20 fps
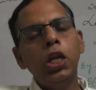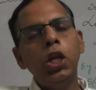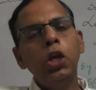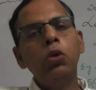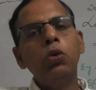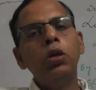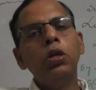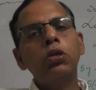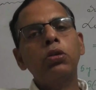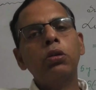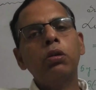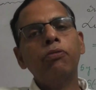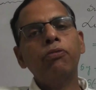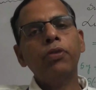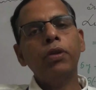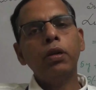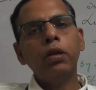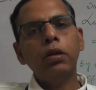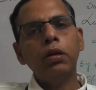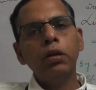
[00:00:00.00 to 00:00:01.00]
equation of
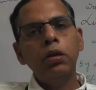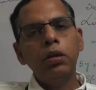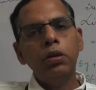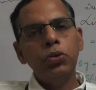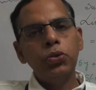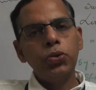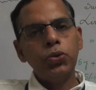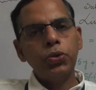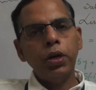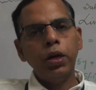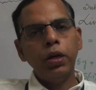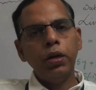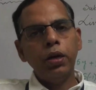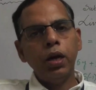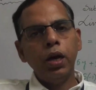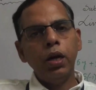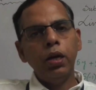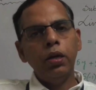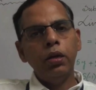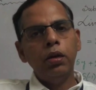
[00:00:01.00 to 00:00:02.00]
a straight
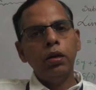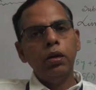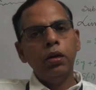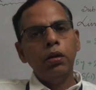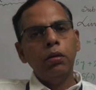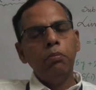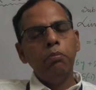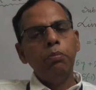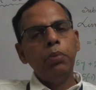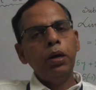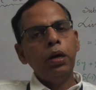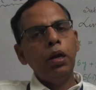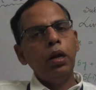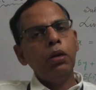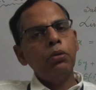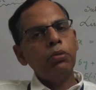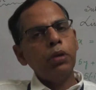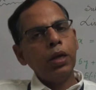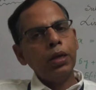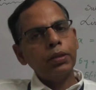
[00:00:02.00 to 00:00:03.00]
line
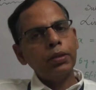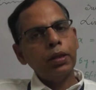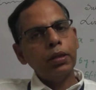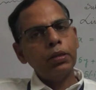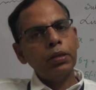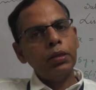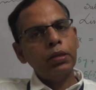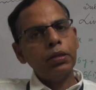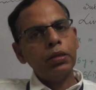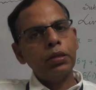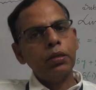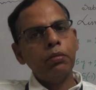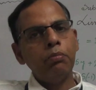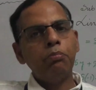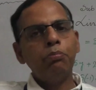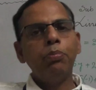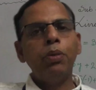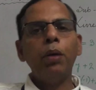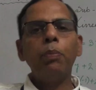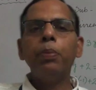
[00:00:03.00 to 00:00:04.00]
parallel to x-axis,
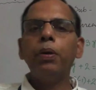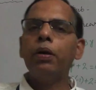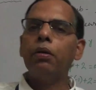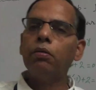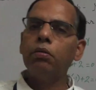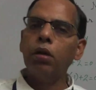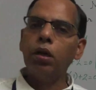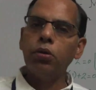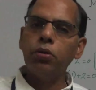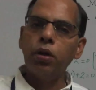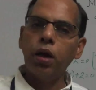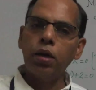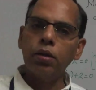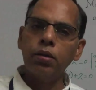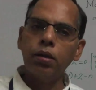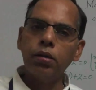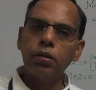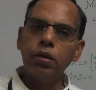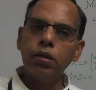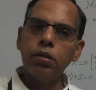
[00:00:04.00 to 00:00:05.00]
perpendicular to
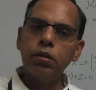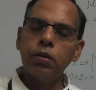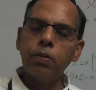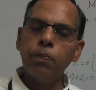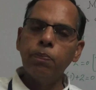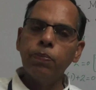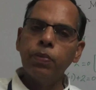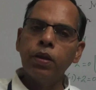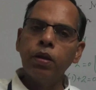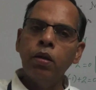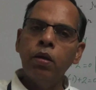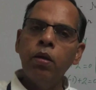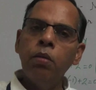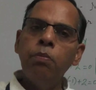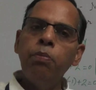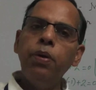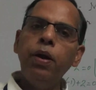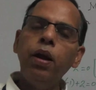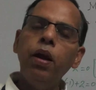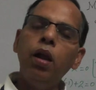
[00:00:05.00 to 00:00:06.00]
x-axis,
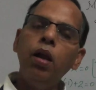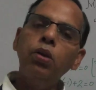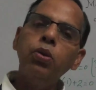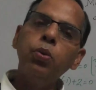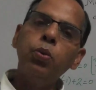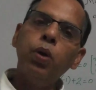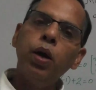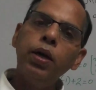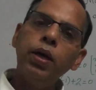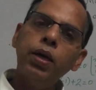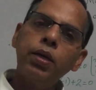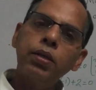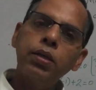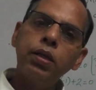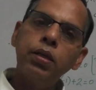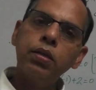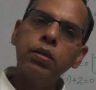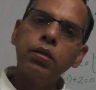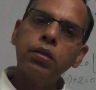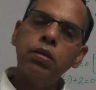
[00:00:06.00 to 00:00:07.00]
parallel to
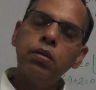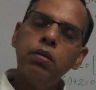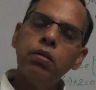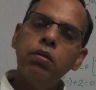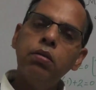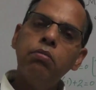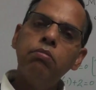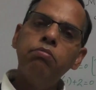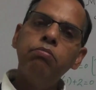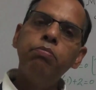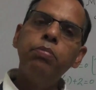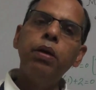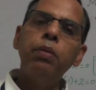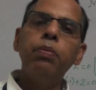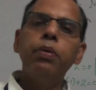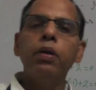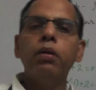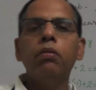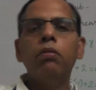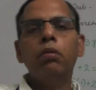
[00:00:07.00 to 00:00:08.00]
y-axis,
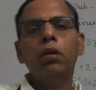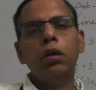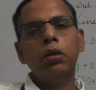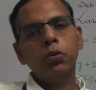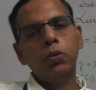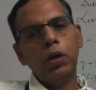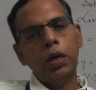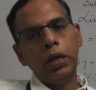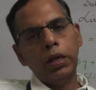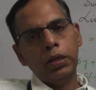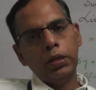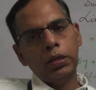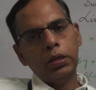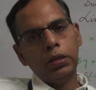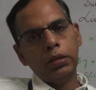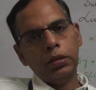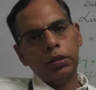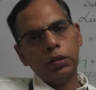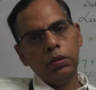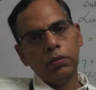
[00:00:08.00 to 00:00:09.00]
perpendicular to
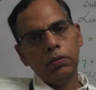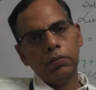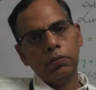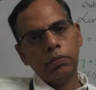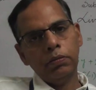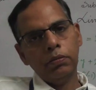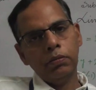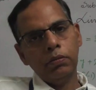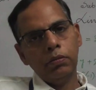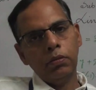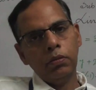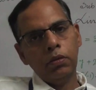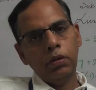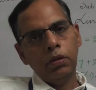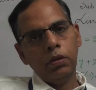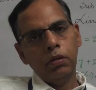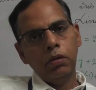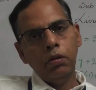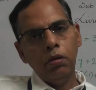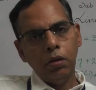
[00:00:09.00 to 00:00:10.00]
y-axis.
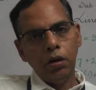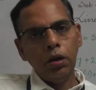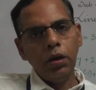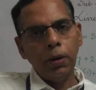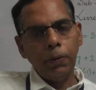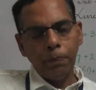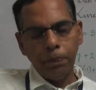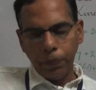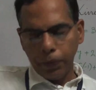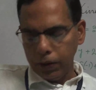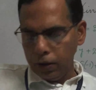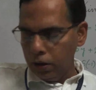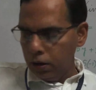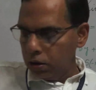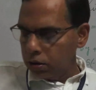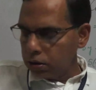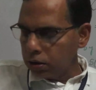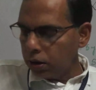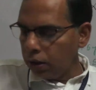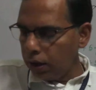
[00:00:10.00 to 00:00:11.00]
Okay,
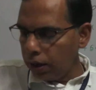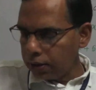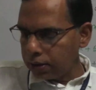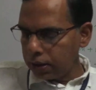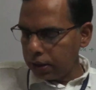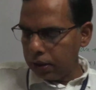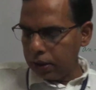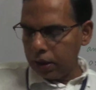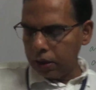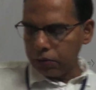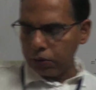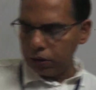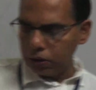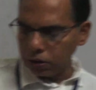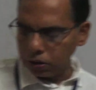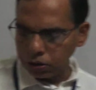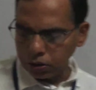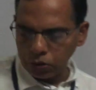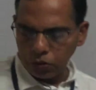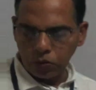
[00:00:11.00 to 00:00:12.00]
so let's see that one
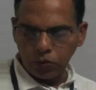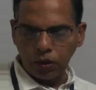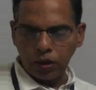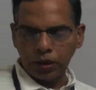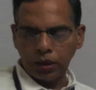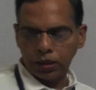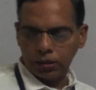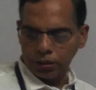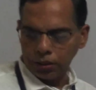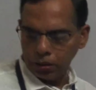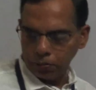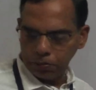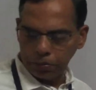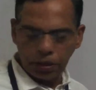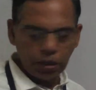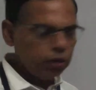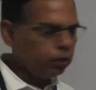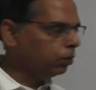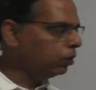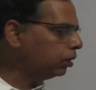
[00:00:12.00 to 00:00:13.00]
also. One
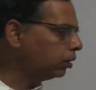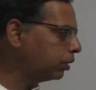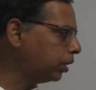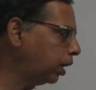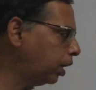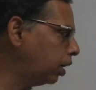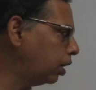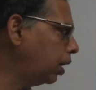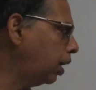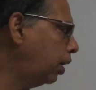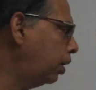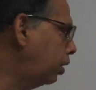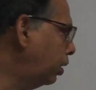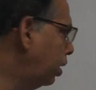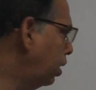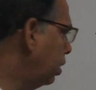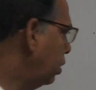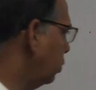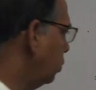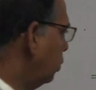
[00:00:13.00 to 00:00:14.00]
example we'll take and
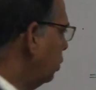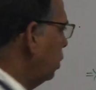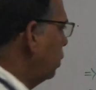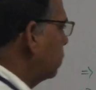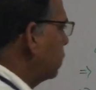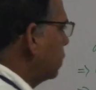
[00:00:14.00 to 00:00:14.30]
then we will